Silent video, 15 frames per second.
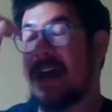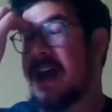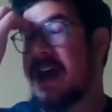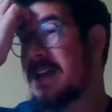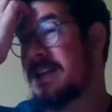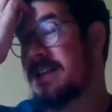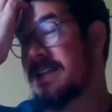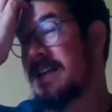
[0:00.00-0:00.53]

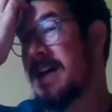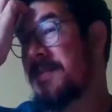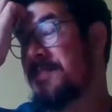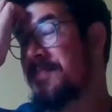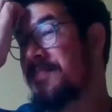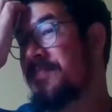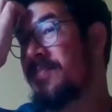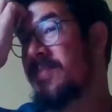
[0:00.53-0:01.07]

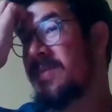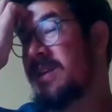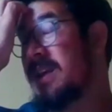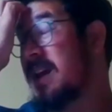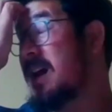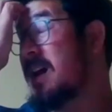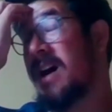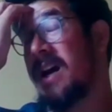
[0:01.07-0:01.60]
And
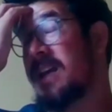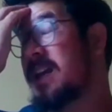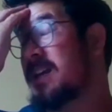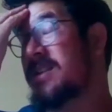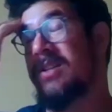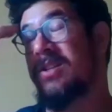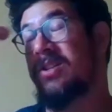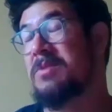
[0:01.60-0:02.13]
yeah, I
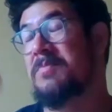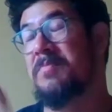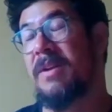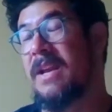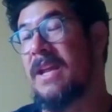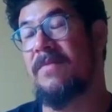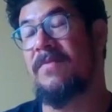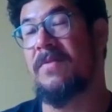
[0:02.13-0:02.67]
guess it's just
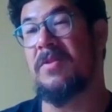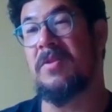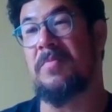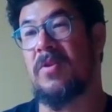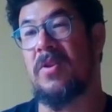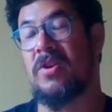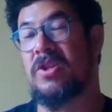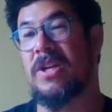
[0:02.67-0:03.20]
belief in the
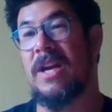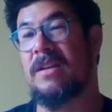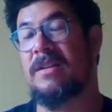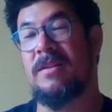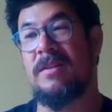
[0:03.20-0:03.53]
project,